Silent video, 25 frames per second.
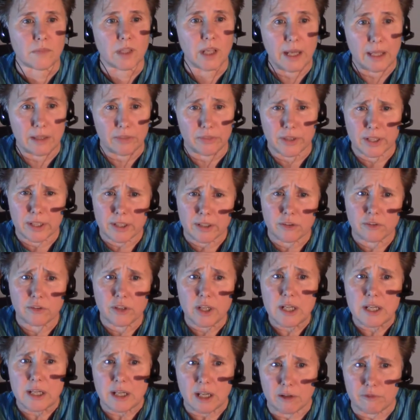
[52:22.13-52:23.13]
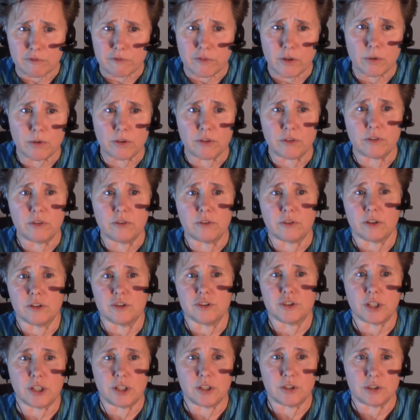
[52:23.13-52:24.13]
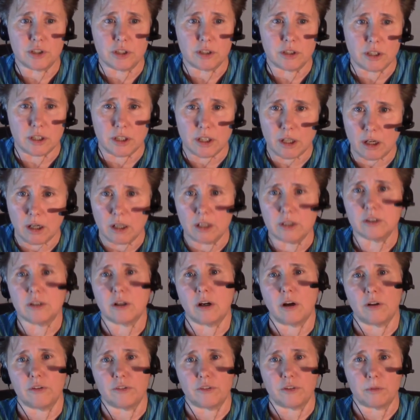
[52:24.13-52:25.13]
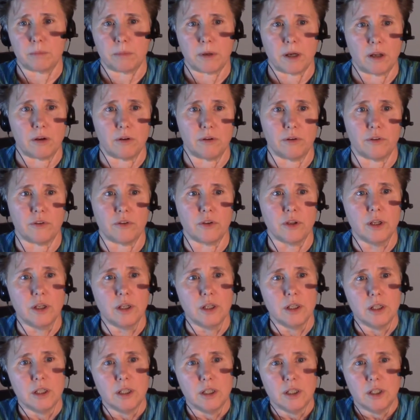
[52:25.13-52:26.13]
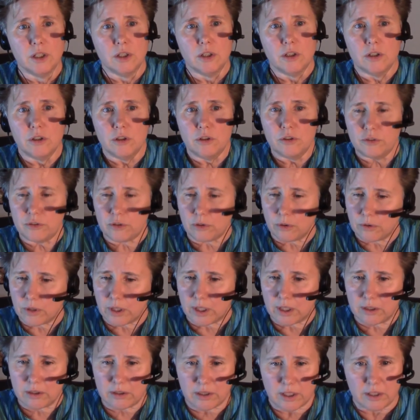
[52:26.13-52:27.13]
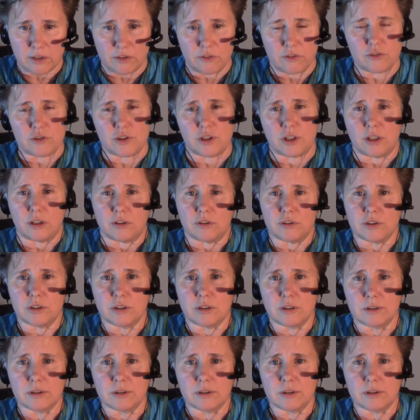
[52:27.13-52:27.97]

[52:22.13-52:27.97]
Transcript: And it focuses on changing the unconscious patterns so that things change.